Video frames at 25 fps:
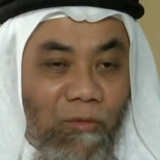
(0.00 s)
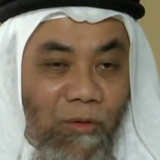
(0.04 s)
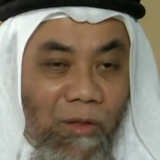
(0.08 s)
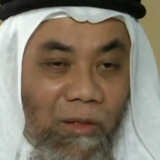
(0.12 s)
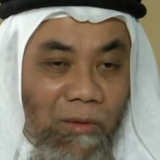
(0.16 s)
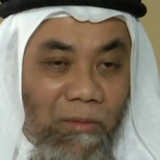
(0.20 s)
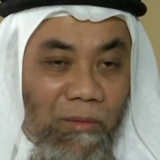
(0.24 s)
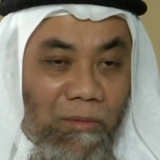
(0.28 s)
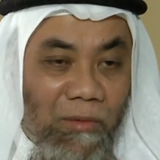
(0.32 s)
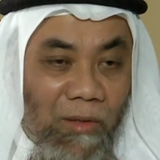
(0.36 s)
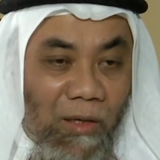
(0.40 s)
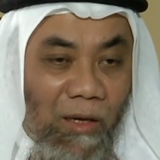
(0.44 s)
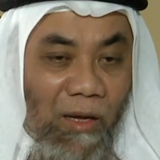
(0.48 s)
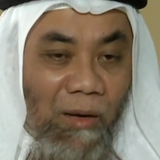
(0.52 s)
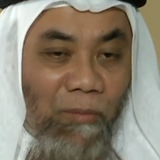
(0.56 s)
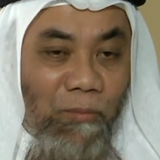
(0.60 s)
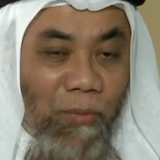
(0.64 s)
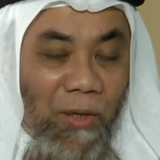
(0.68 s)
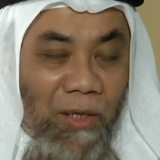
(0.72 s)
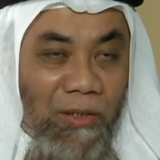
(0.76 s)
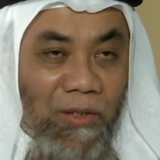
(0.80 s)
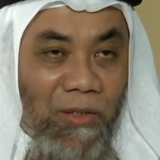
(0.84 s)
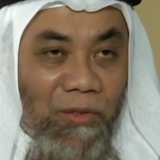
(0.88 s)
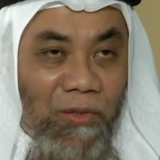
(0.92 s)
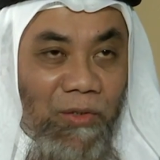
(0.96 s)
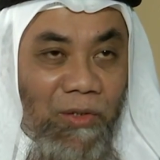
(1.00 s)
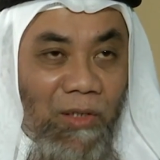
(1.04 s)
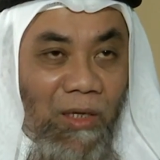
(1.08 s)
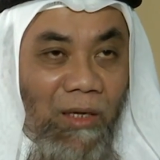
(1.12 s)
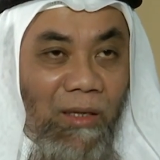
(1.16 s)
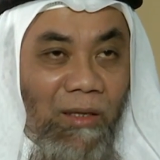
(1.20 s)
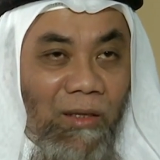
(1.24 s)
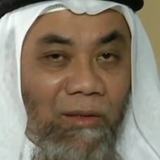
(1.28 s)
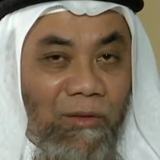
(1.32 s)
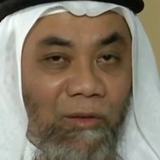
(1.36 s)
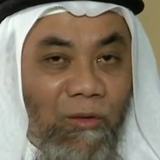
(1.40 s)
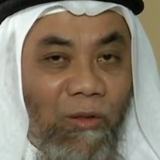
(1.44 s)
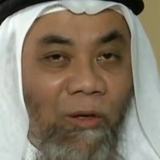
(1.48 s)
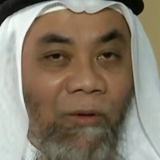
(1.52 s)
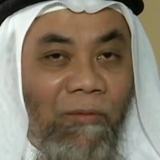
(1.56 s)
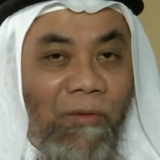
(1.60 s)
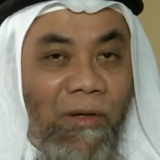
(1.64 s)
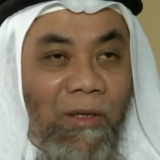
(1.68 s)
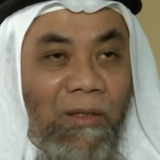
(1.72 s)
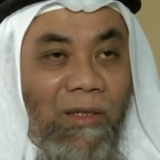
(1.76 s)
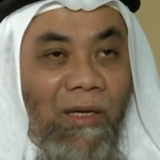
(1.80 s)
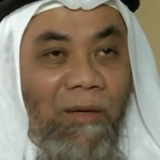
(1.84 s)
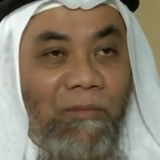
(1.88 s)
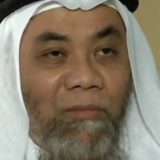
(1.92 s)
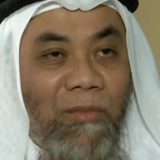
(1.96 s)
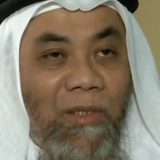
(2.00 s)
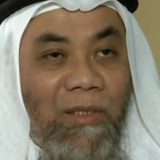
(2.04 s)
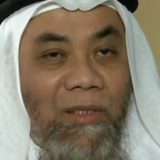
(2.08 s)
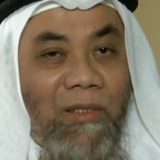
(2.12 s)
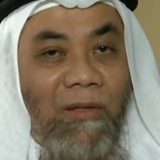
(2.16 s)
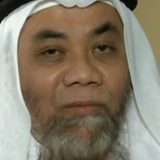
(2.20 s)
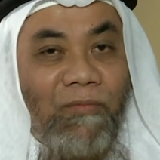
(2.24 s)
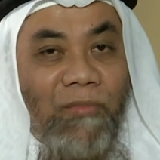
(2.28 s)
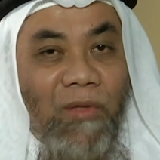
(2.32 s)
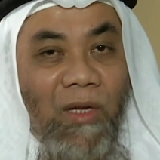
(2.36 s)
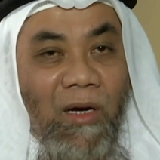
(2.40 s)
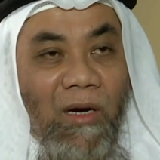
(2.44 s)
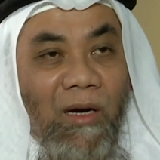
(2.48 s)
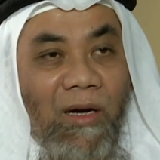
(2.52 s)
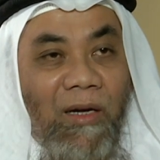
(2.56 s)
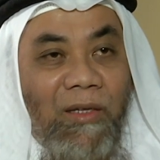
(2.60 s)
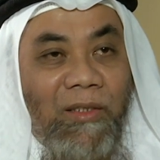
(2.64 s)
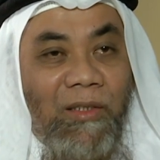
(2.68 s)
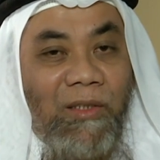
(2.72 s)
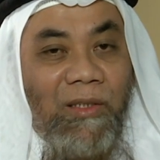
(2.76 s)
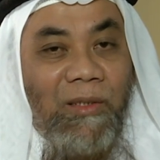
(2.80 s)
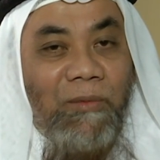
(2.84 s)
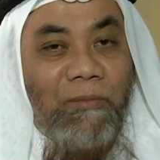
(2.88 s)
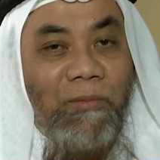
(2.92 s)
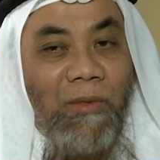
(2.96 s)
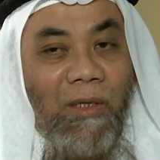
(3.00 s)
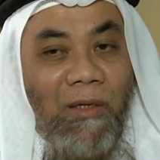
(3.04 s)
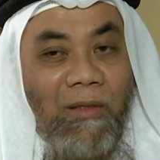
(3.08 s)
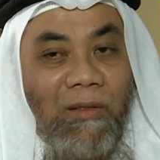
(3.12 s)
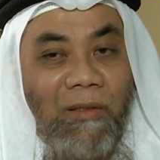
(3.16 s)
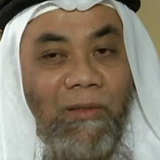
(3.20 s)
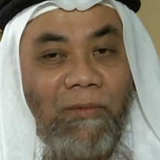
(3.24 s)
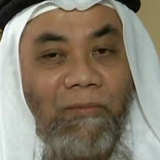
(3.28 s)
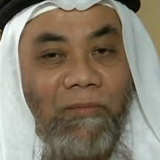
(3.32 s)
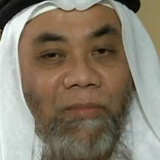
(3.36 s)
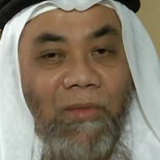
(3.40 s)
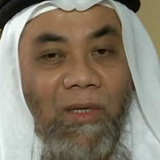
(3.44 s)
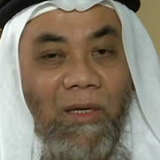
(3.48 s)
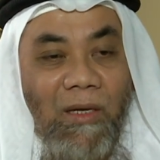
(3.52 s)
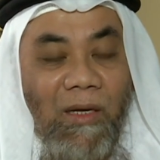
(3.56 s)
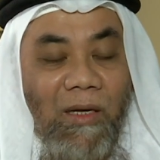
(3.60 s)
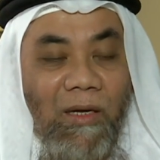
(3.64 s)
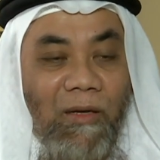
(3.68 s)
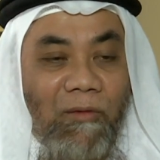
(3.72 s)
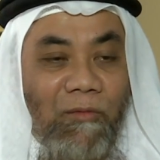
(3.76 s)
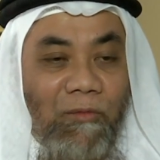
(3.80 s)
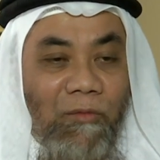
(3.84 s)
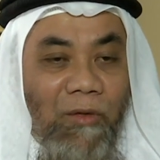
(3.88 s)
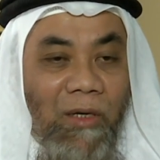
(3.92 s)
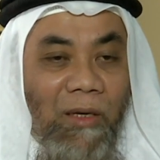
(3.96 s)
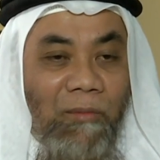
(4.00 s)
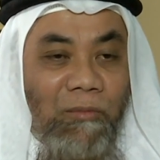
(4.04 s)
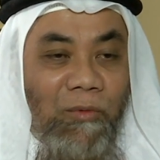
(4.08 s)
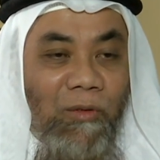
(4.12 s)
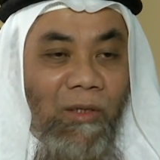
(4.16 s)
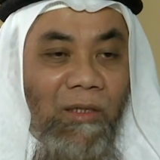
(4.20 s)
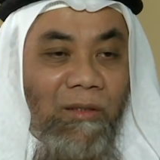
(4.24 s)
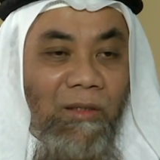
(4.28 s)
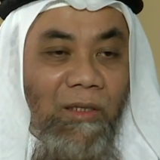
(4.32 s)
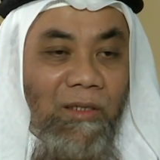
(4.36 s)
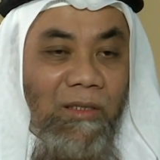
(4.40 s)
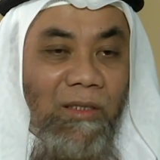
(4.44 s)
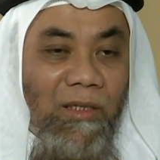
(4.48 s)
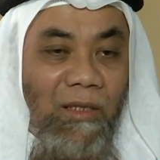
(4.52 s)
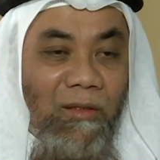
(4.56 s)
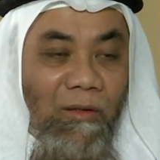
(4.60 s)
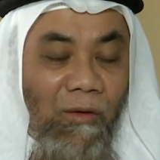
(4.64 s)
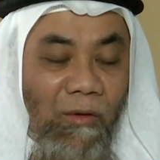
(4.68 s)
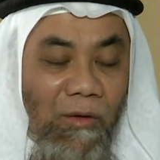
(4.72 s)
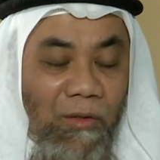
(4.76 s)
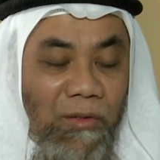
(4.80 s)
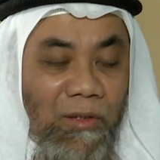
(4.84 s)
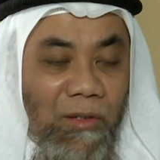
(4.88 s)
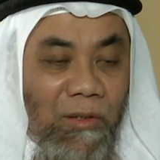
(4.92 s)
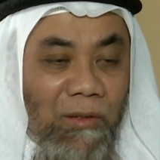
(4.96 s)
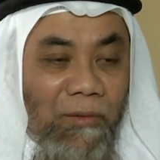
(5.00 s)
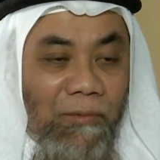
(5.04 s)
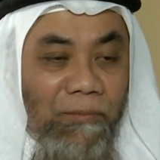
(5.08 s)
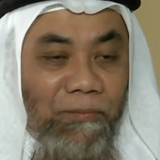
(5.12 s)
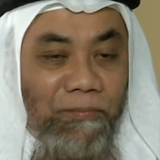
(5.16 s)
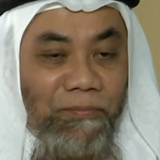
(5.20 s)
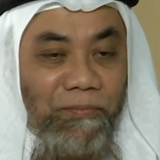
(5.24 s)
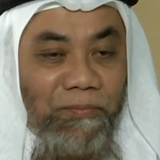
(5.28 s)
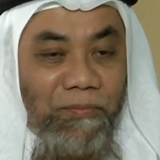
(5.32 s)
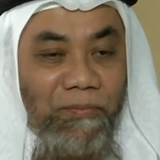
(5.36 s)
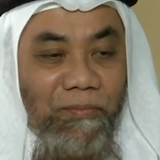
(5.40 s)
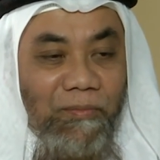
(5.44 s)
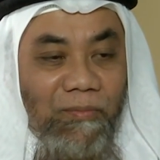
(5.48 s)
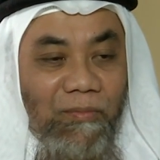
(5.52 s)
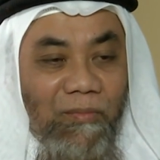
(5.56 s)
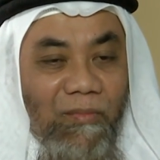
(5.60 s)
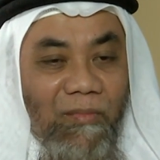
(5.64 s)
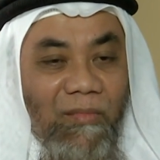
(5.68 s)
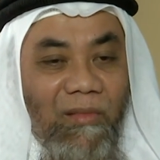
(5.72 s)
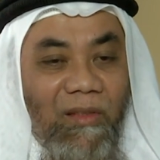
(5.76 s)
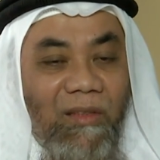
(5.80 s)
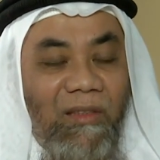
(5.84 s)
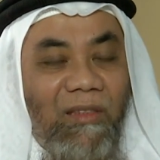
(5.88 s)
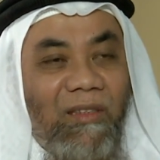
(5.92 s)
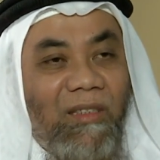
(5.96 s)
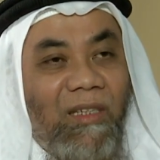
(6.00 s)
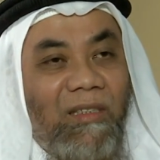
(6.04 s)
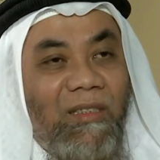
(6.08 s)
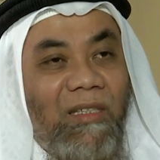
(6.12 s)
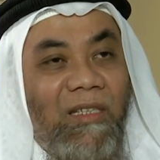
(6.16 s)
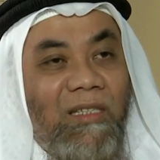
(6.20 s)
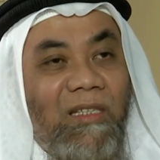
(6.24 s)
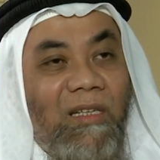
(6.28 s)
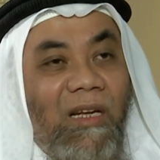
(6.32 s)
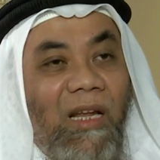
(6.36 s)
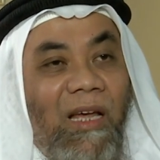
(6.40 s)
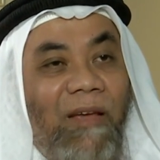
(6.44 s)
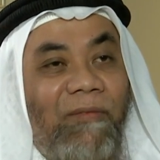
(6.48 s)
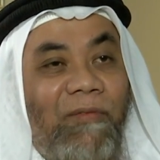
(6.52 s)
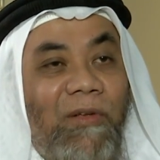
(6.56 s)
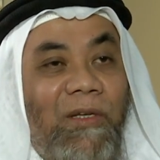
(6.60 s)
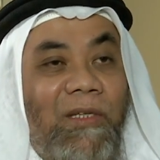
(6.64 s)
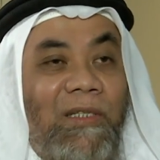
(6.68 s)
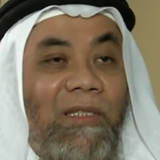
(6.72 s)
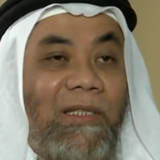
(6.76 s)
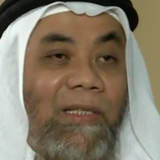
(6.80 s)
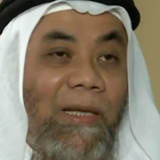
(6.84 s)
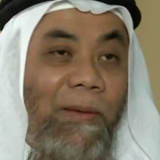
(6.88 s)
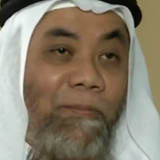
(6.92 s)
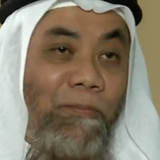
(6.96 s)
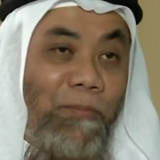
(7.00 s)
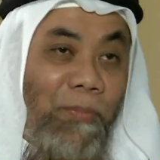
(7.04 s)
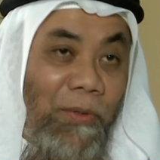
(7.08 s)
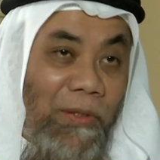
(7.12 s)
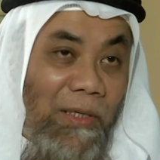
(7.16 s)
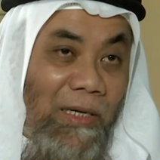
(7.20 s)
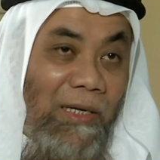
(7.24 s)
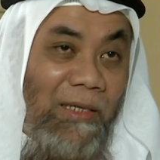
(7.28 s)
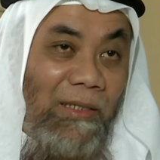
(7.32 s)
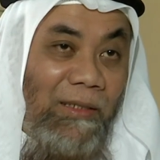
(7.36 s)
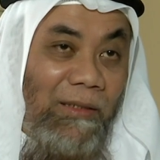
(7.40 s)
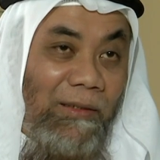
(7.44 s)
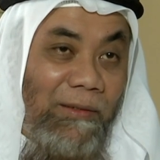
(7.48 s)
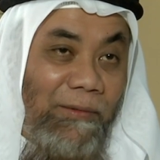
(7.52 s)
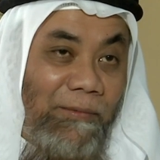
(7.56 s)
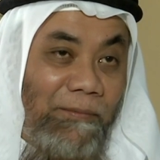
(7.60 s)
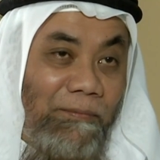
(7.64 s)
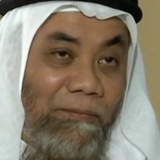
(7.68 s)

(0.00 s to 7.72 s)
it will help us, inshallah, to overcome this hardship. And we have to understand also that this life is temporary.